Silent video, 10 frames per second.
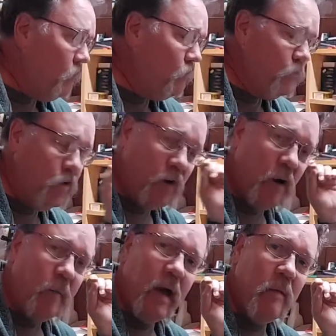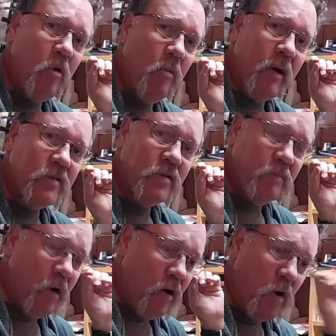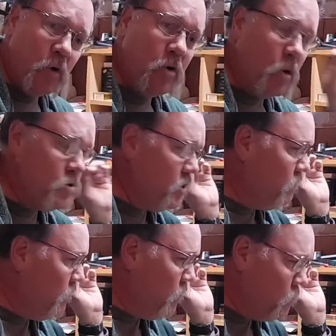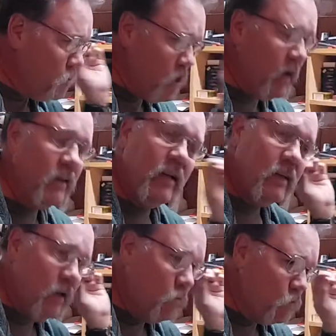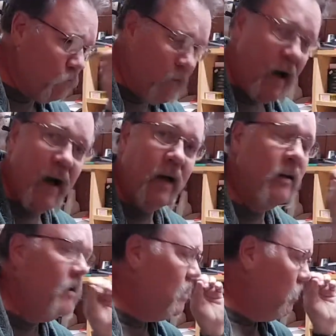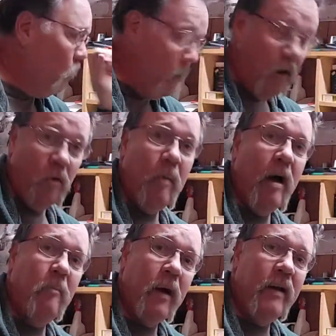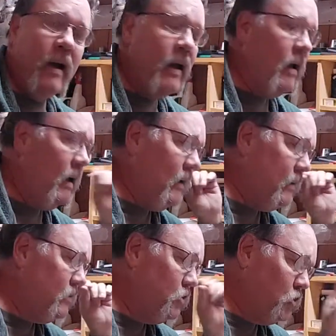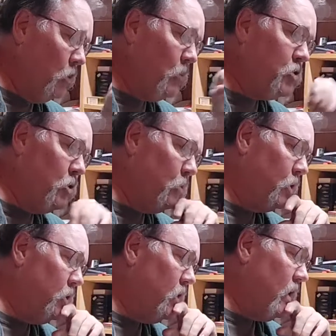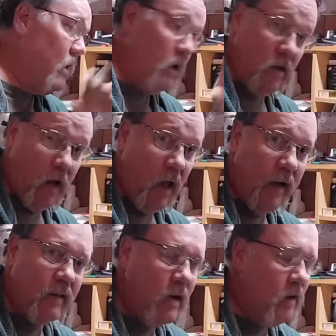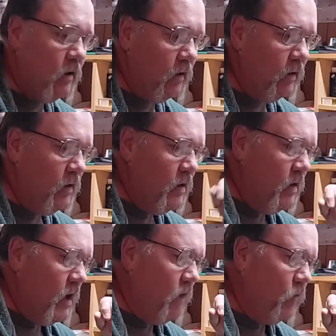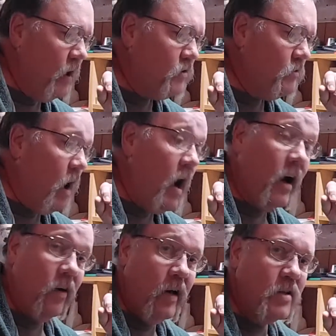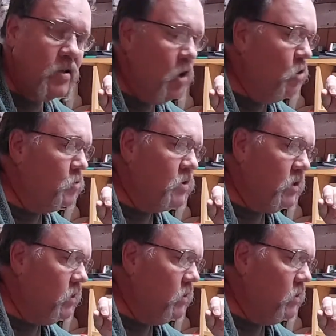took up aim on my 100-yard zero, checked it, it was fine, went on about my day. Super, super good. I like that. I've got some higher end scopes that